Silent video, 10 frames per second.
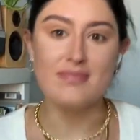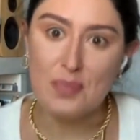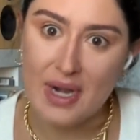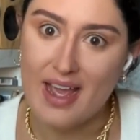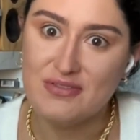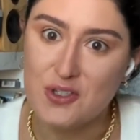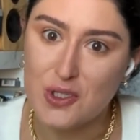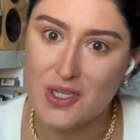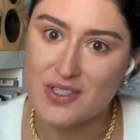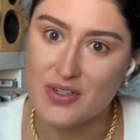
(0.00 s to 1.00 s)
but after
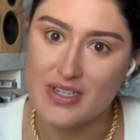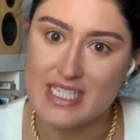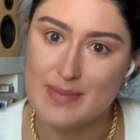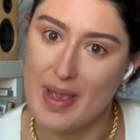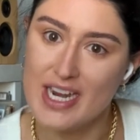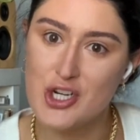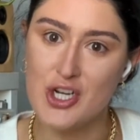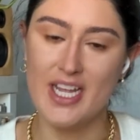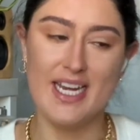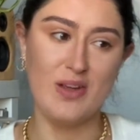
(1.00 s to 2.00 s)
closer
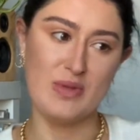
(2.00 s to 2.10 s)
inspection, it was